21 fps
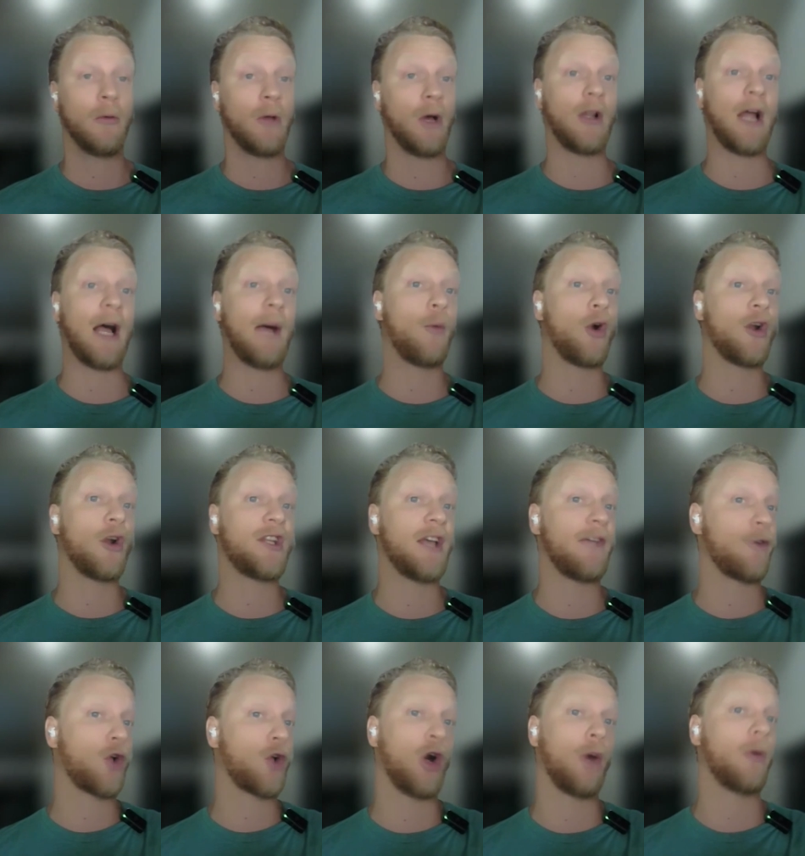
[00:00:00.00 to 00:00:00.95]
a lot more
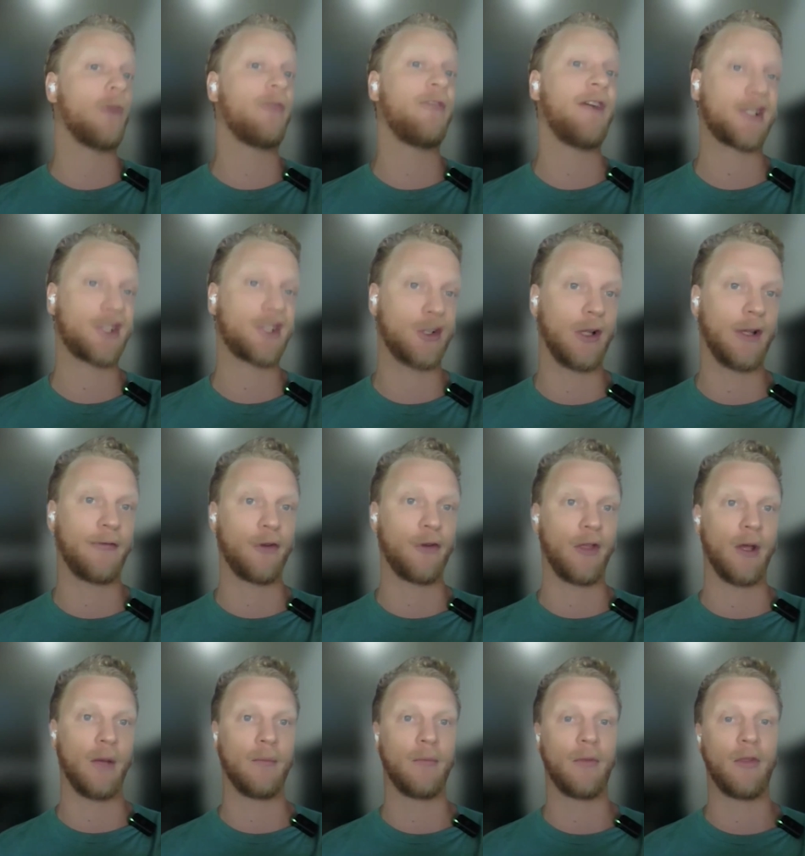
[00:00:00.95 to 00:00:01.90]
difficult professionally for
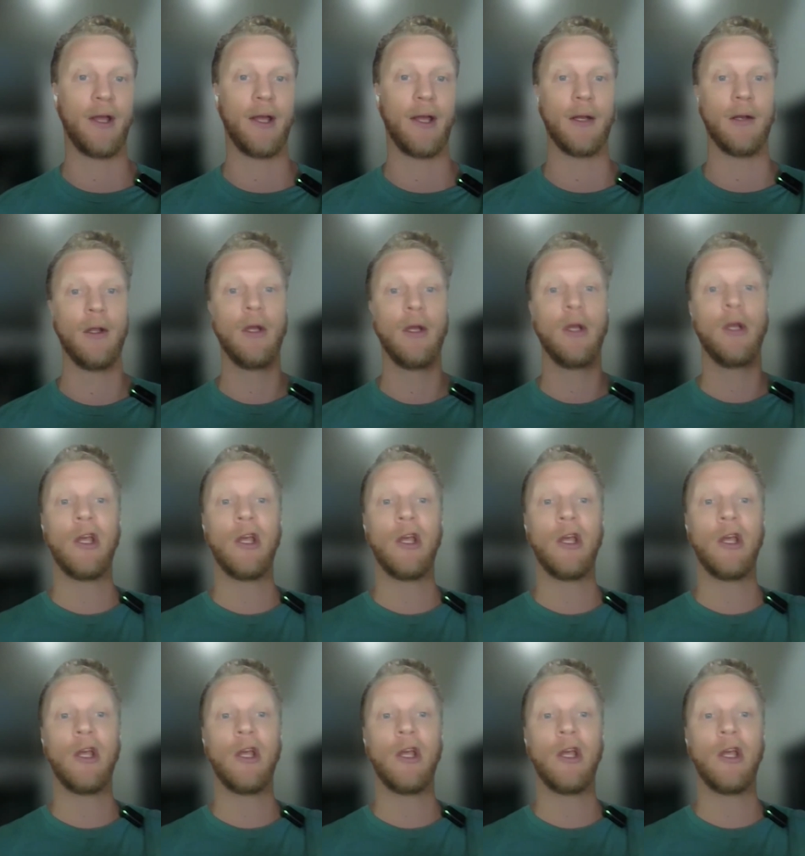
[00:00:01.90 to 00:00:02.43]
them than